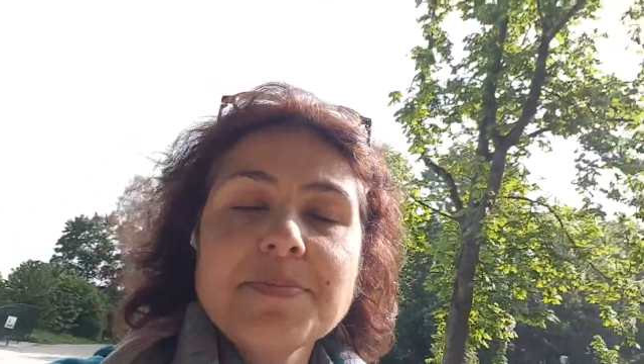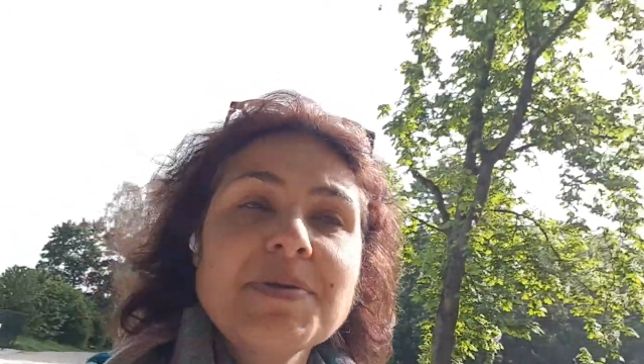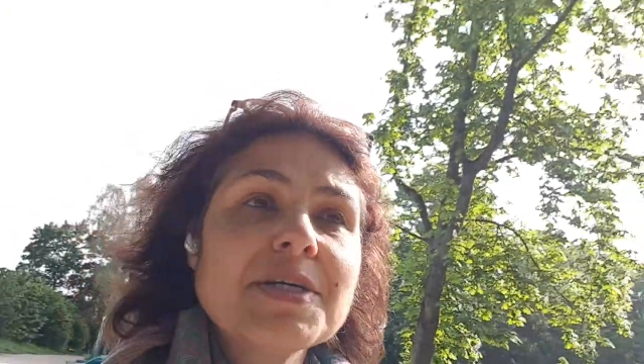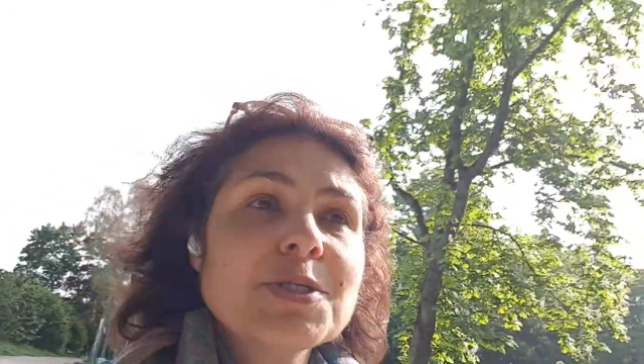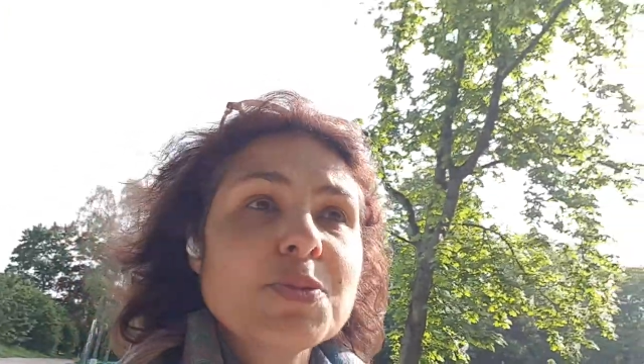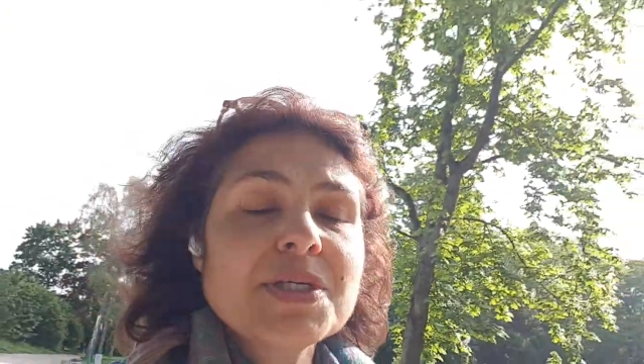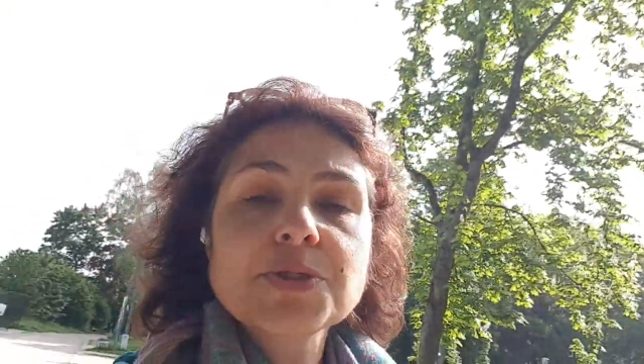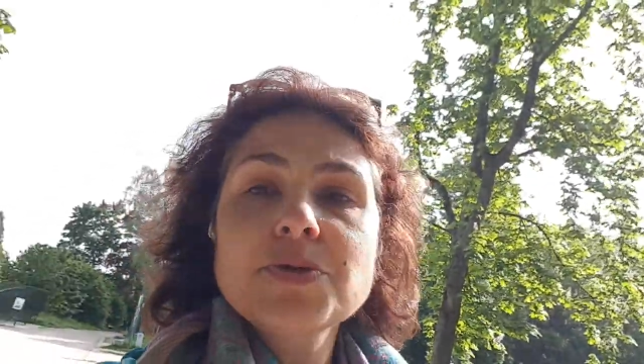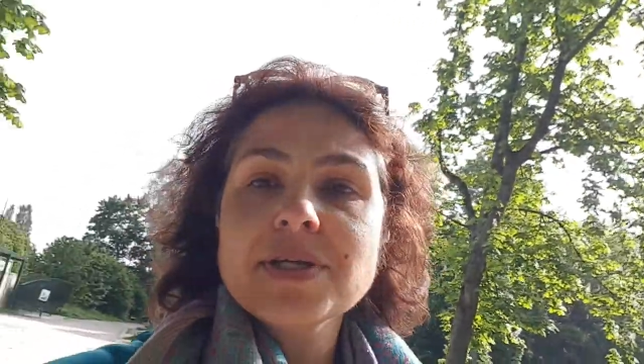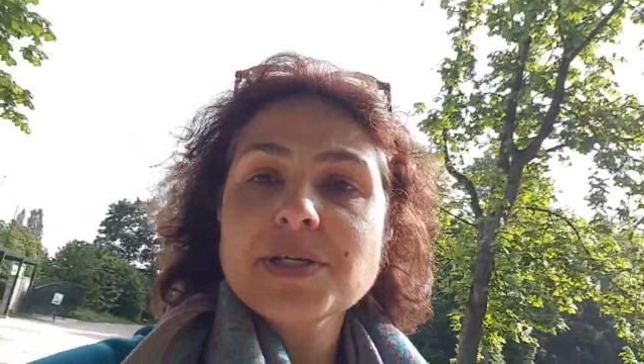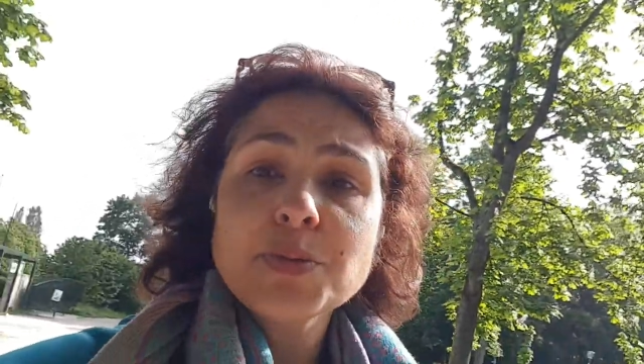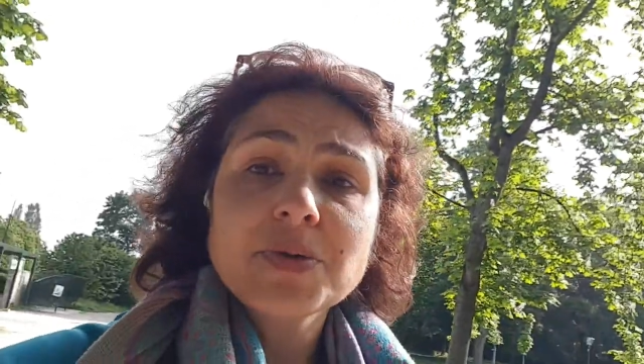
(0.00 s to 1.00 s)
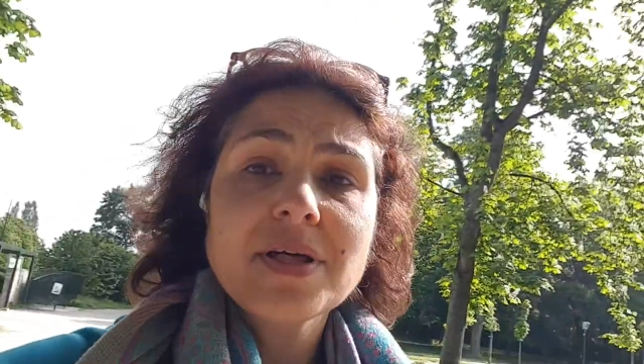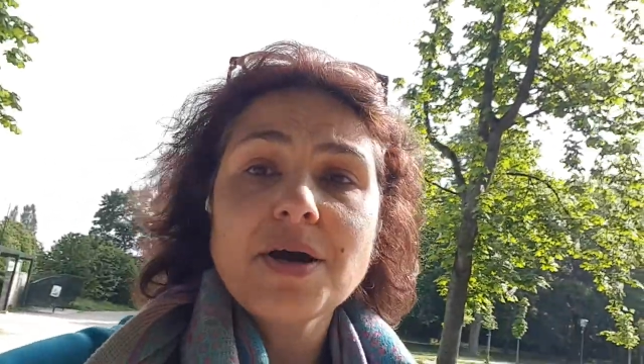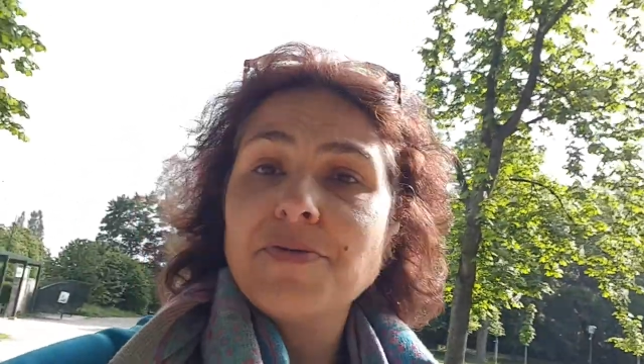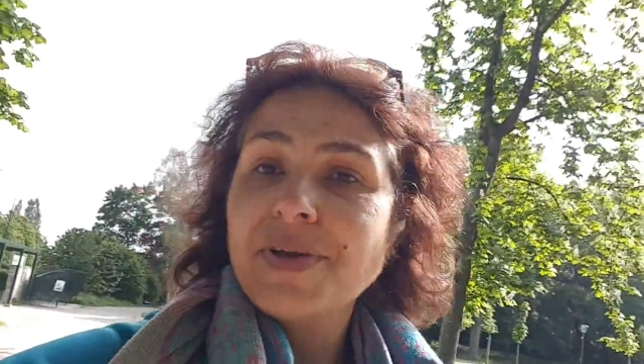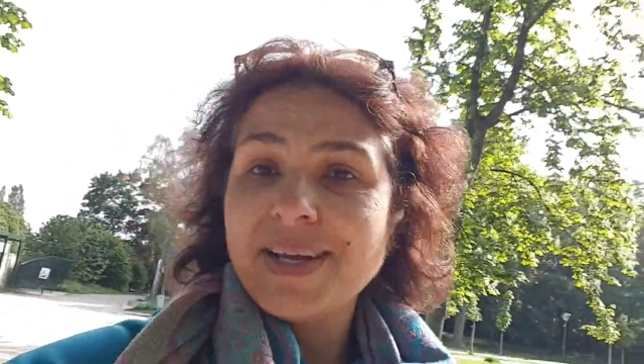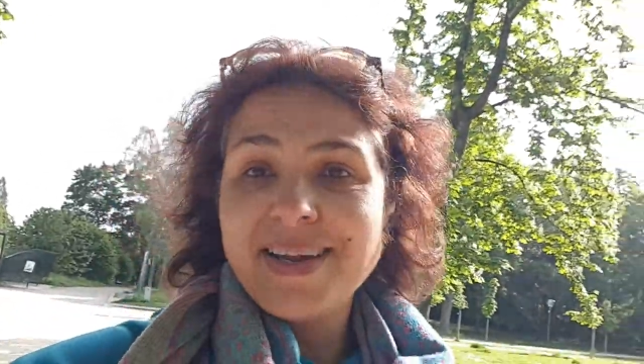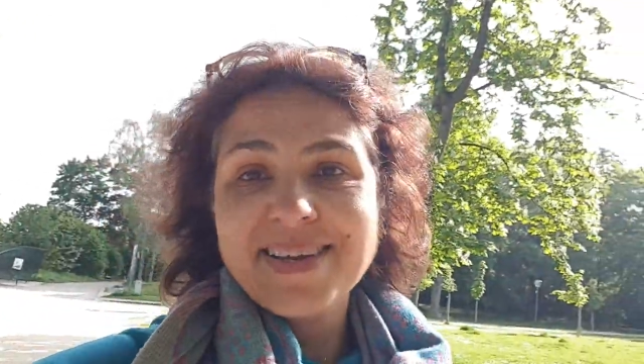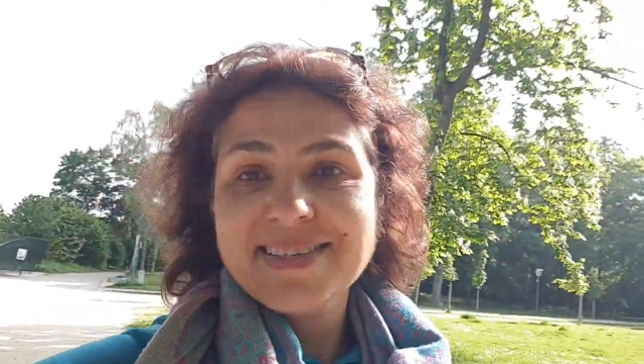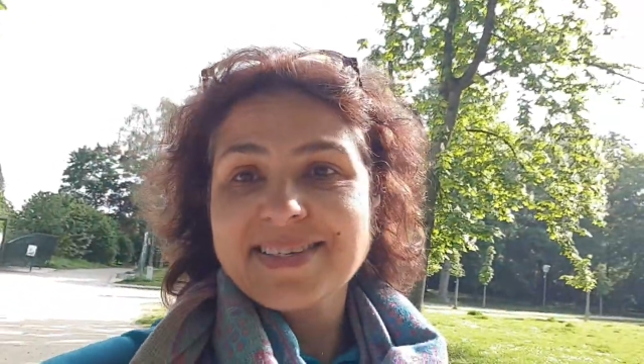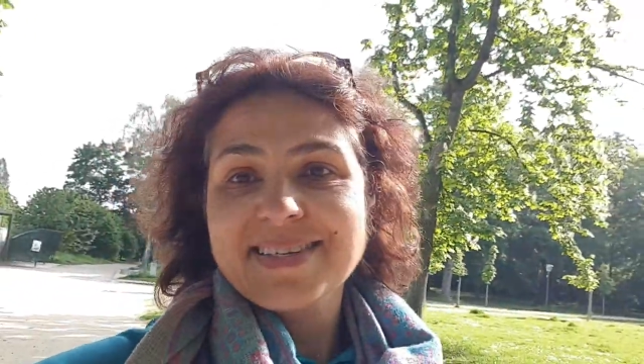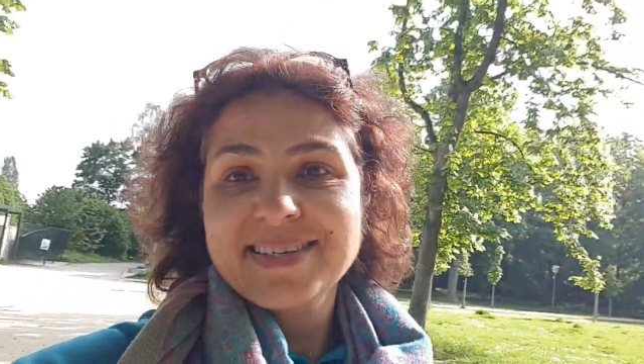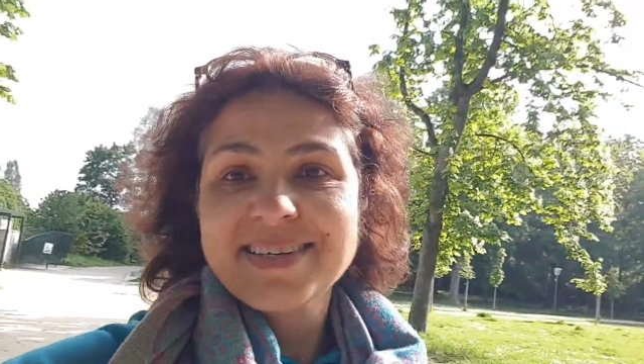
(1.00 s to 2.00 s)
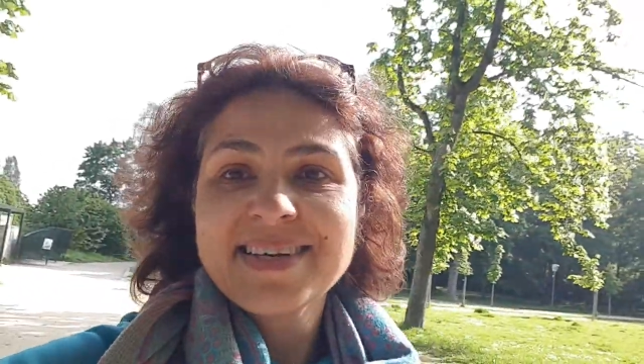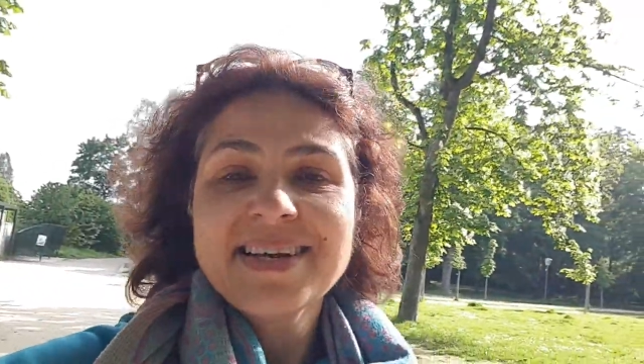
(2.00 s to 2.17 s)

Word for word: because we do this without realizing.